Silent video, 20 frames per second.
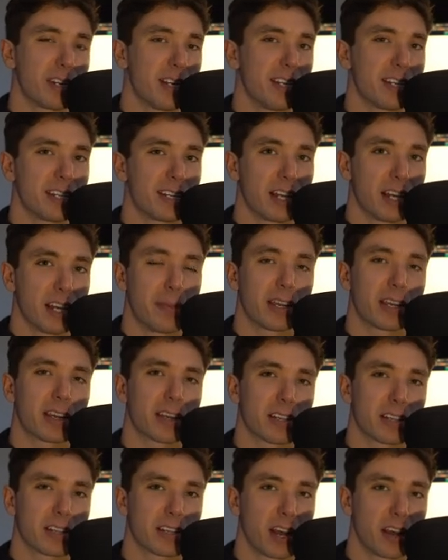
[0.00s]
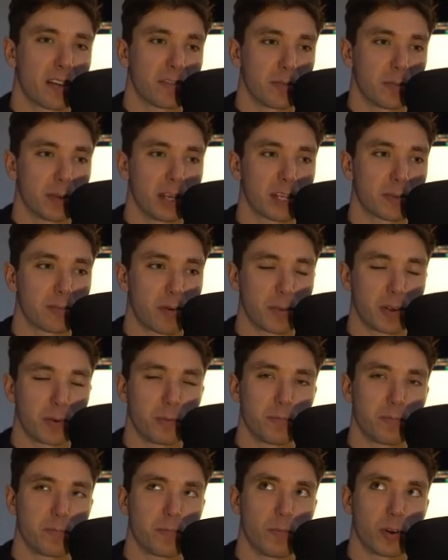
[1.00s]
really isn't a big concern for me. It's probably
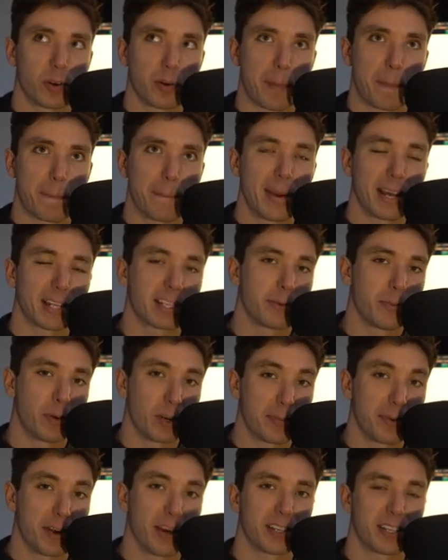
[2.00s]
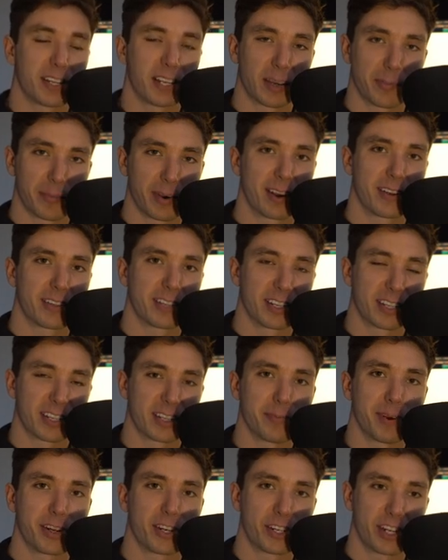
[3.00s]
one of my better body parts in comparison
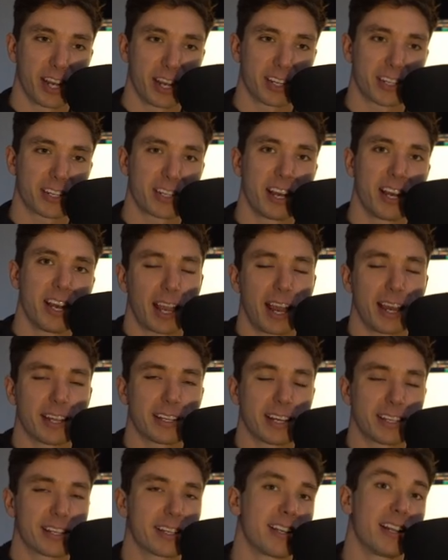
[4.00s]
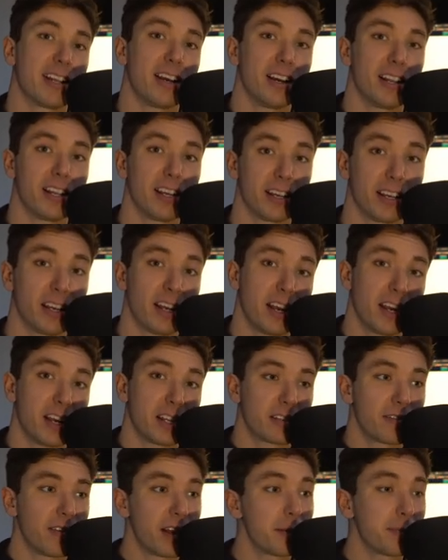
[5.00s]
to my chest. And as I said earlier,
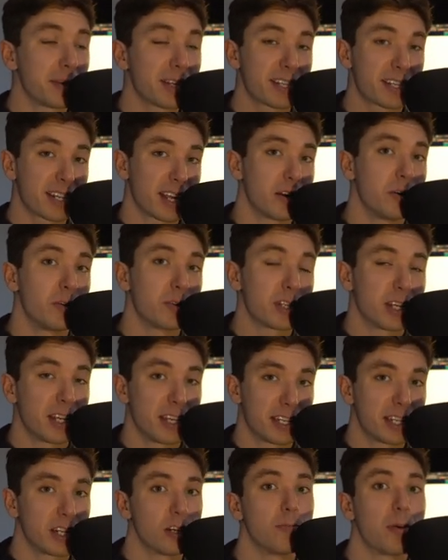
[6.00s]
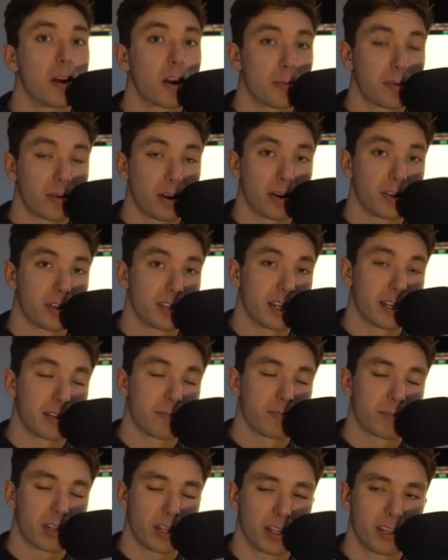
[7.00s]
developing skills is still my priority.
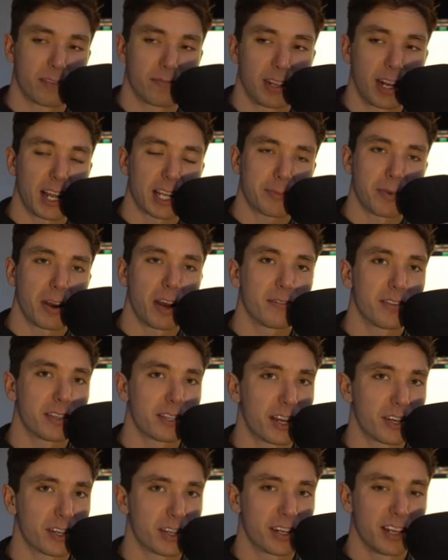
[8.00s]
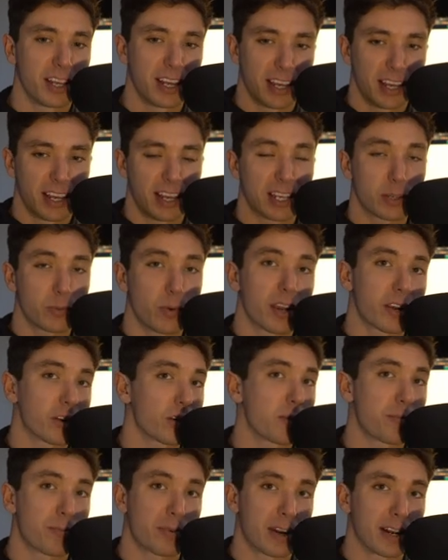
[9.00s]
So the next part of the session is working
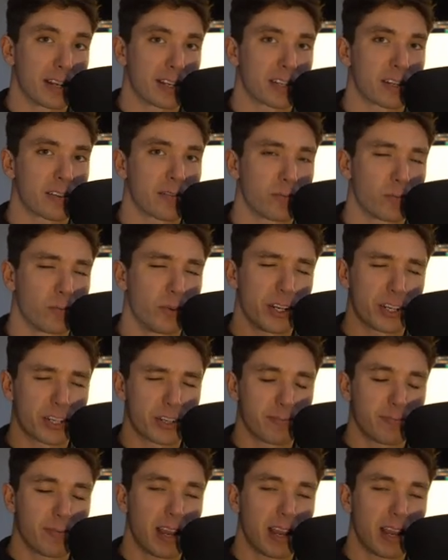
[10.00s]
on the press, which